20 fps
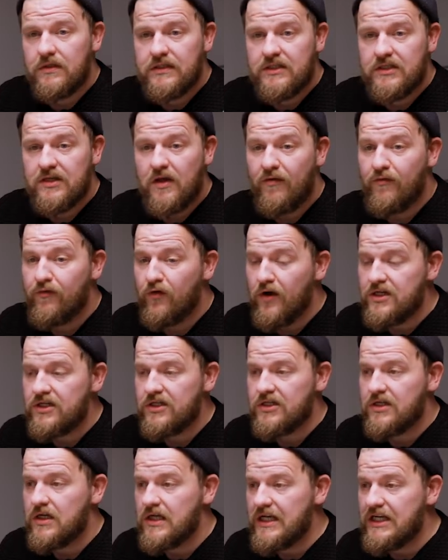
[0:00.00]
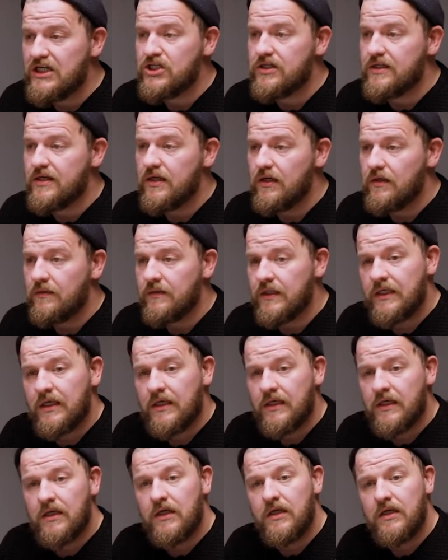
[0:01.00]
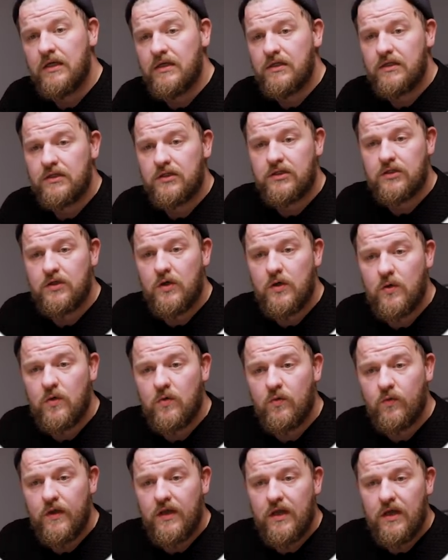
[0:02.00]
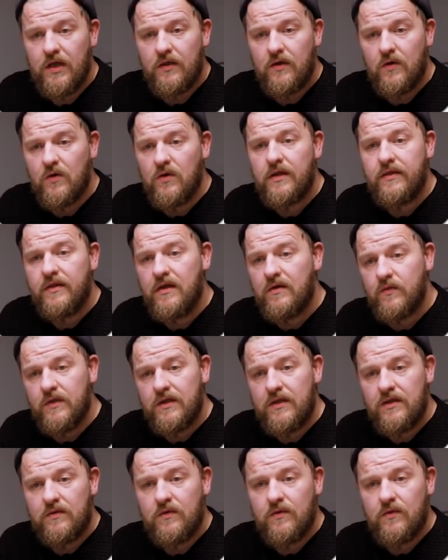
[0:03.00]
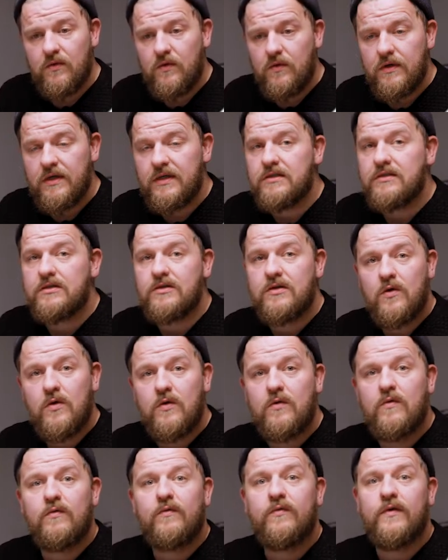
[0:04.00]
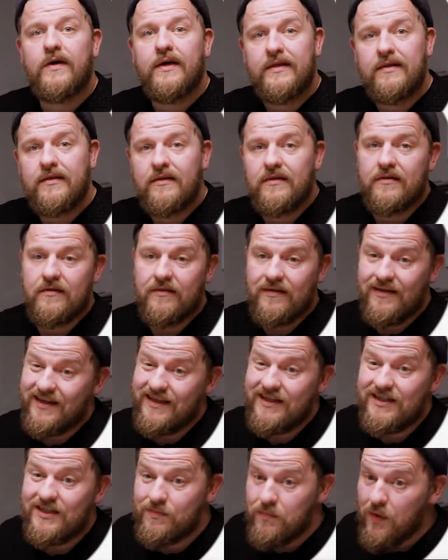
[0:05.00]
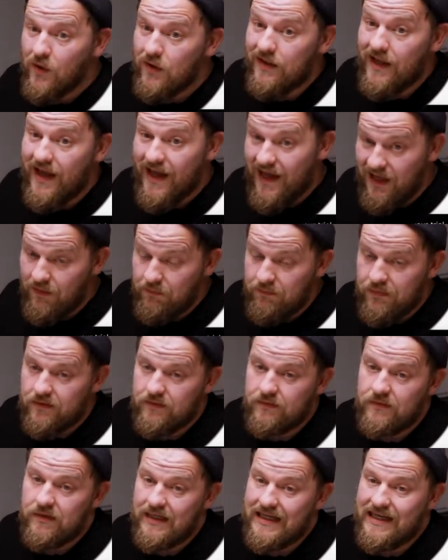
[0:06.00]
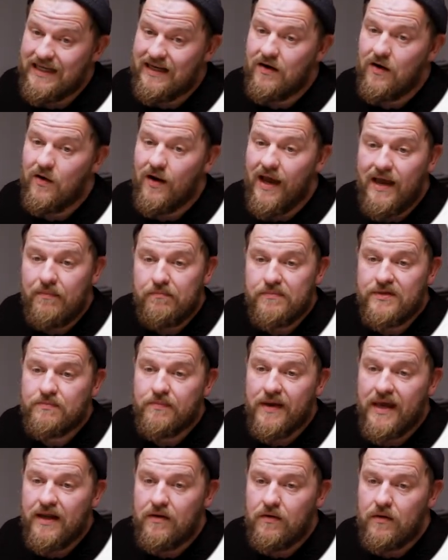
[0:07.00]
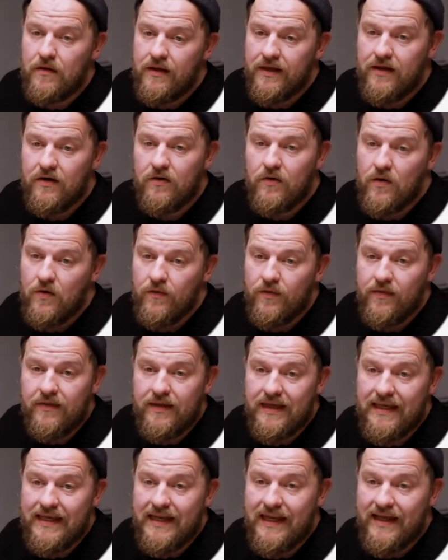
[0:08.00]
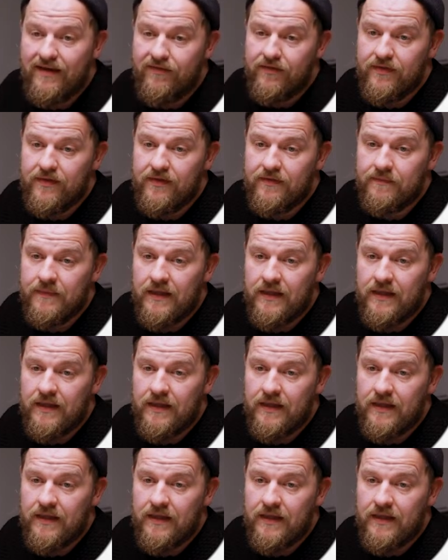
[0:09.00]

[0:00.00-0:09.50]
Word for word: It's a fresh install. So we, the only thing we need to do is go find the SPOD app in our apps panel here on the left.